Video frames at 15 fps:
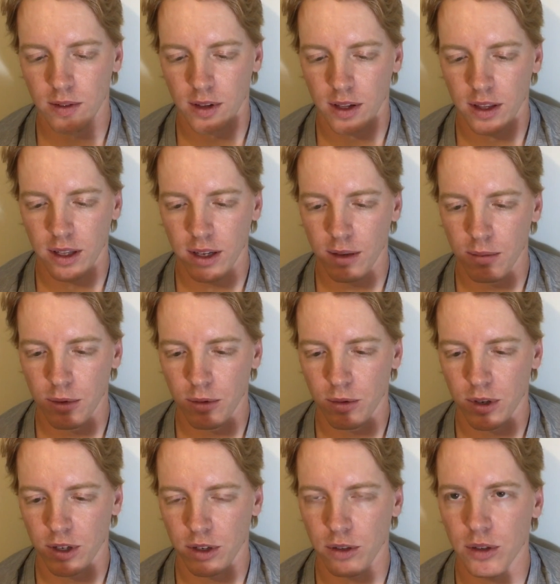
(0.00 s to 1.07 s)
I think I might
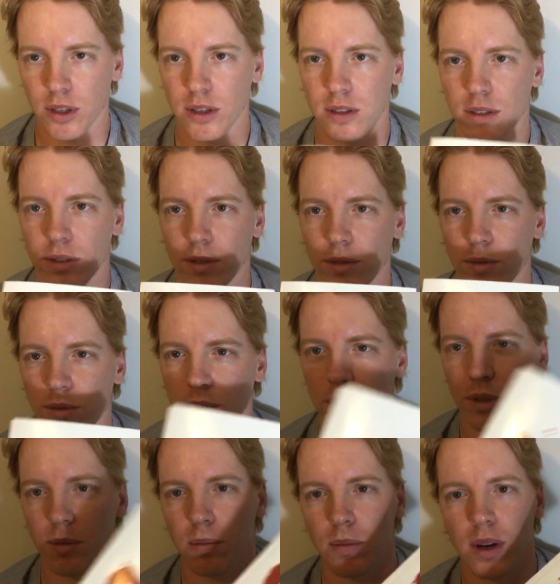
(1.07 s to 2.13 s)
want to do this with
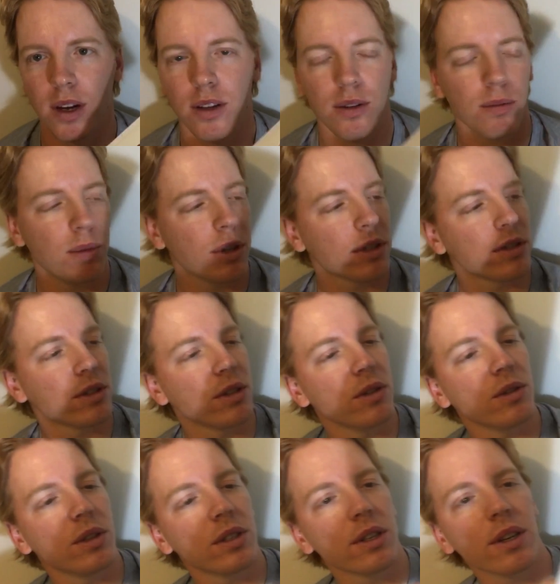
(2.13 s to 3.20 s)
some of my other books too,
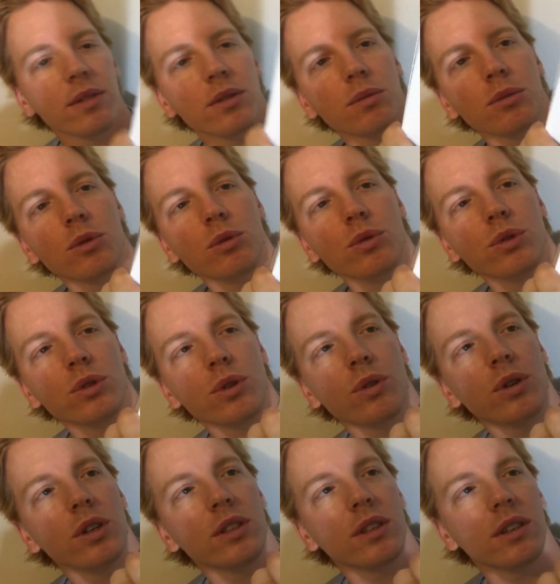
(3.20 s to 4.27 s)
because I have some cool
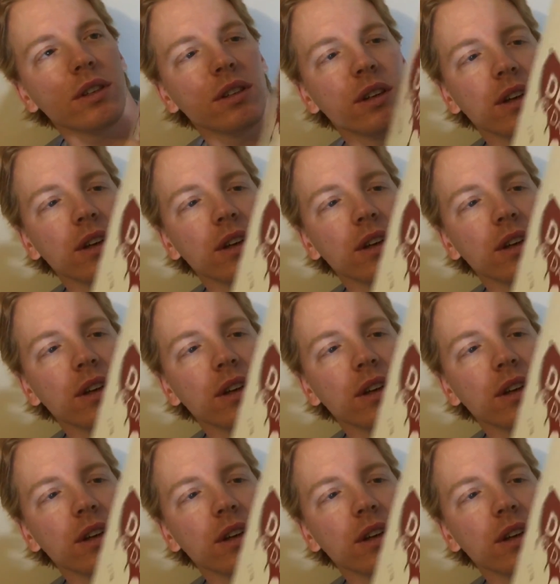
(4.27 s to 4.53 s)
stories on